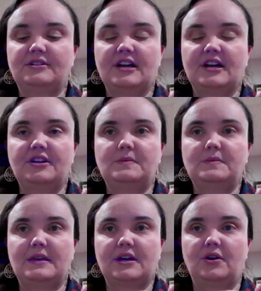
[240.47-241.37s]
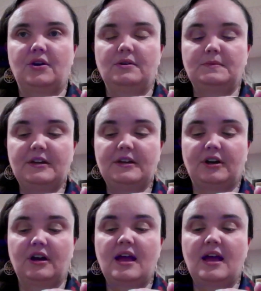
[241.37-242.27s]
to check your
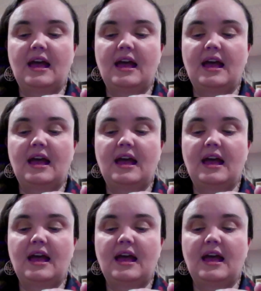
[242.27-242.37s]
speaker